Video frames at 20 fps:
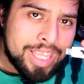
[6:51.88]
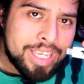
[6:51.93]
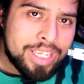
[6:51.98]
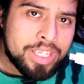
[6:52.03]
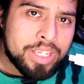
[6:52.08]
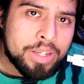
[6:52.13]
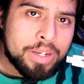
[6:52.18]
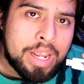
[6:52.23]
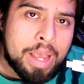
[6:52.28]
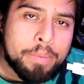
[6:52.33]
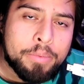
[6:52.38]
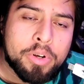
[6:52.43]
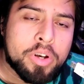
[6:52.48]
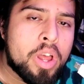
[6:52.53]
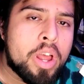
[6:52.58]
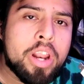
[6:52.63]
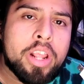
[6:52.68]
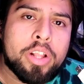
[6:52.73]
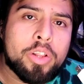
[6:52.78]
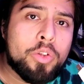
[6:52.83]
this adapter,
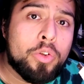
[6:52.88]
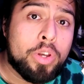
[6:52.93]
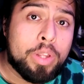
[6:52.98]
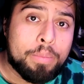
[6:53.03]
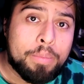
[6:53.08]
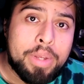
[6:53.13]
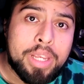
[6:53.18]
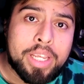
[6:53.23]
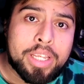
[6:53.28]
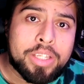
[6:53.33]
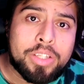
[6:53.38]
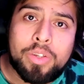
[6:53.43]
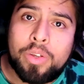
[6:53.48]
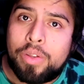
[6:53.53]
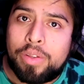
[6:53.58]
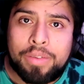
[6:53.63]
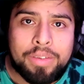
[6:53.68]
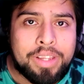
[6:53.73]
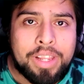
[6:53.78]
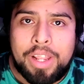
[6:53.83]
not including me,
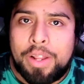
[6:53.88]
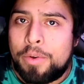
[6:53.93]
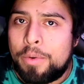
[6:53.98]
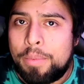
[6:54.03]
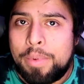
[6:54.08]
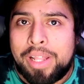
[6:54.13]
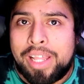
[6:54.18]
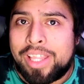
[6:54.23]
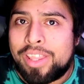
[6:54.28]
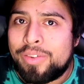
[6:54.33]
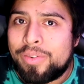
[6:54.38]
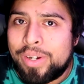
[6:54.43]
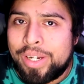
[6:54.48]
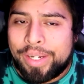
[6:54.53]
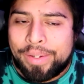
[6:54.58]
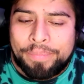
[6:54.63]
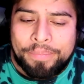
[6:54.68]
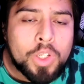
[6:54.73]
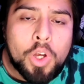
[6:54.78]
so it would be like 3.